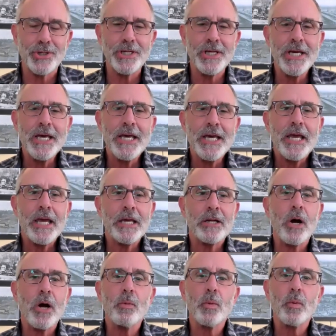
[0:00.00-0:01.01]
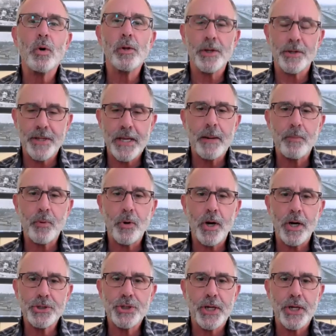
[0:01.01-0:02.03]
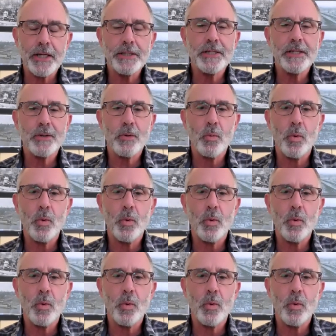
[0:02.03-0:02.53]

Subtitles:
And our role in that project